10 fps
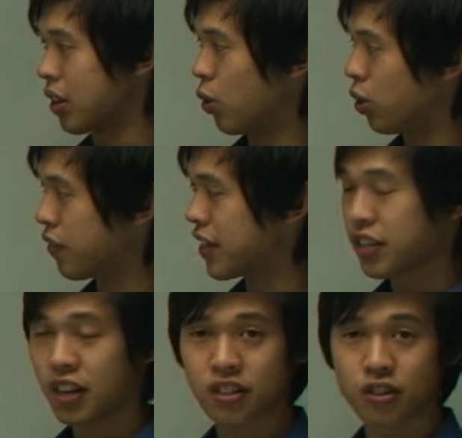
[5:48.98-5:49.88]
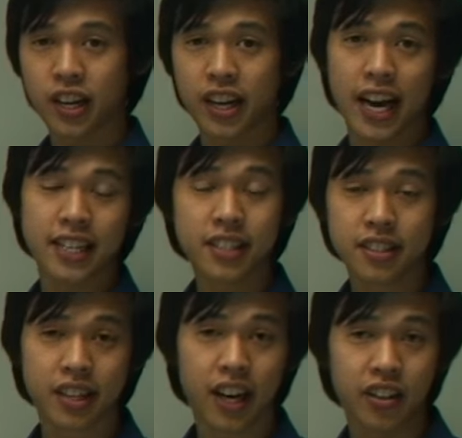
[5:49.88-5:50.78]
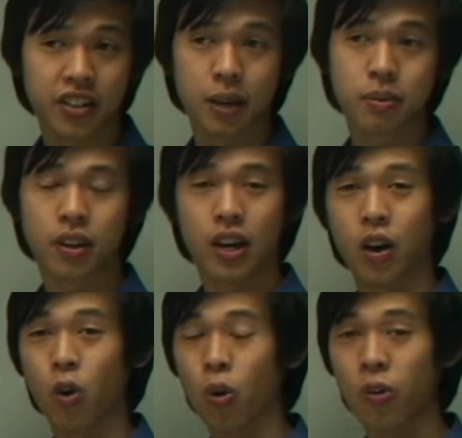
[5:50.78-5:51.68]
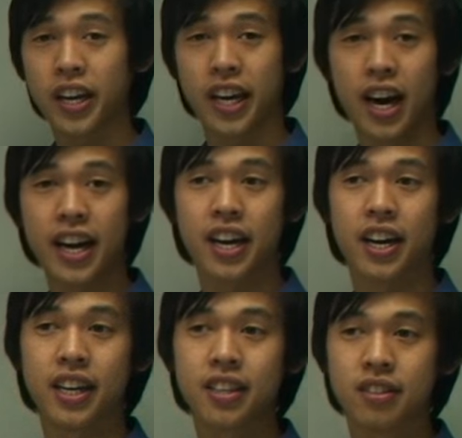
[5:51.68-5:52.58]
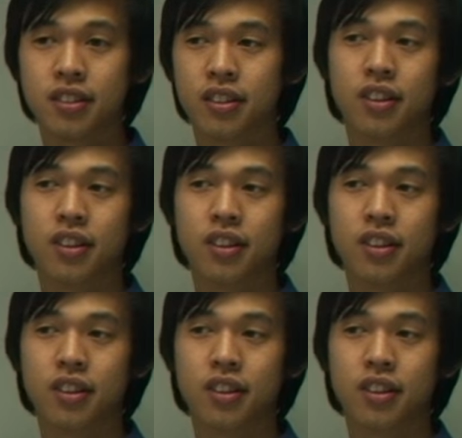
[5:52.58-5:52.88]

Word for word: all of these concentrated acids, the other types, are already ionized,